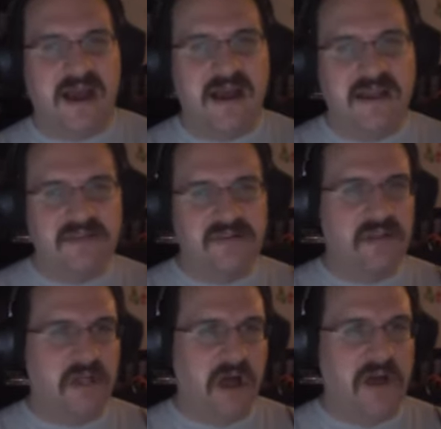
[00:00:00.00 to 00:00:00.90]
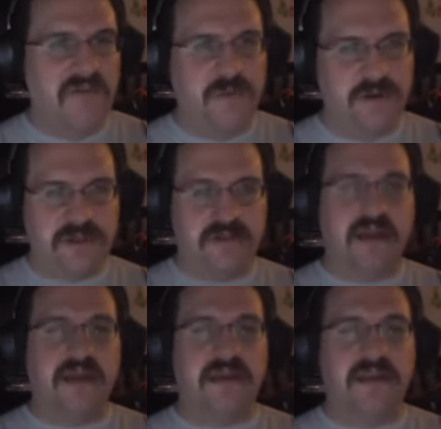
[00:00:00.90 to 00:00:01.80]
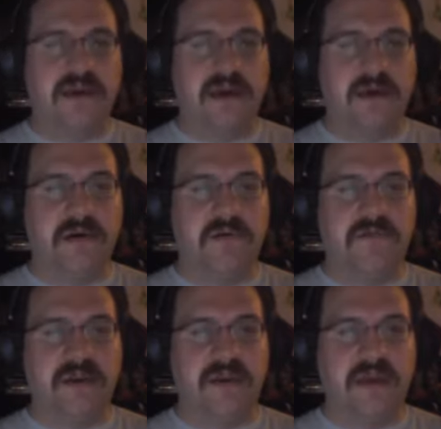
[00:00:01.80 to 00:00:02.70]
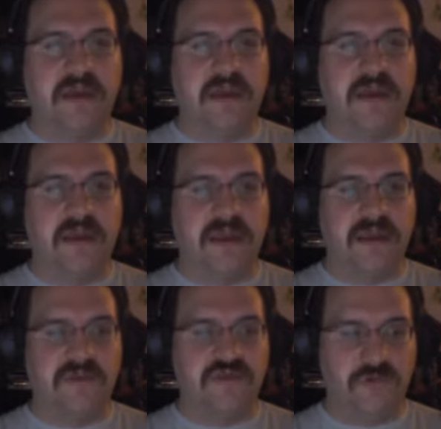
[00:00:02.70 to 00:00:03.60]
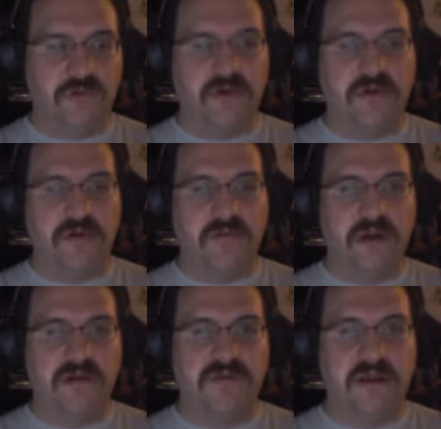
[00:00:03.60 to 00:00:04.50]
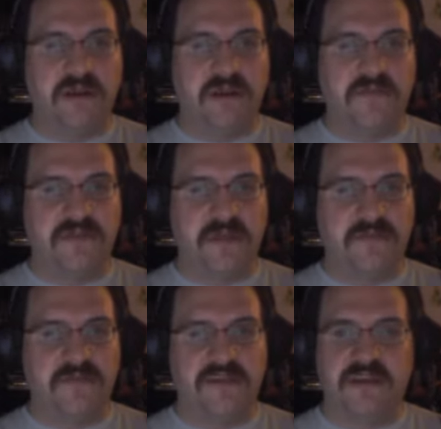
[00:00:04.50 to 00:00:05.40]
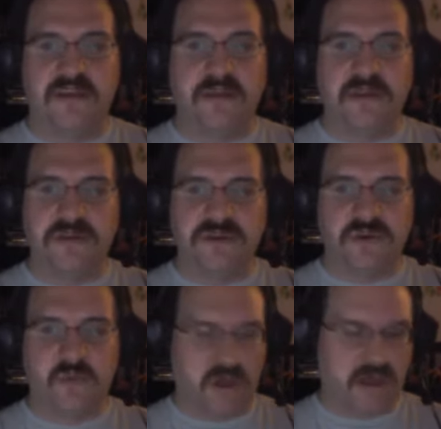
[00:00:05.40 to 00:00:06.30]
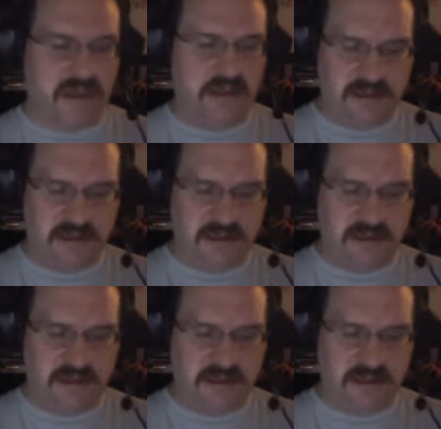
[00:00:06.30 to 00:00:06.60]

It's a little off-putting, the idea of a druid or a monk riding a fell steed. I'm not sure why.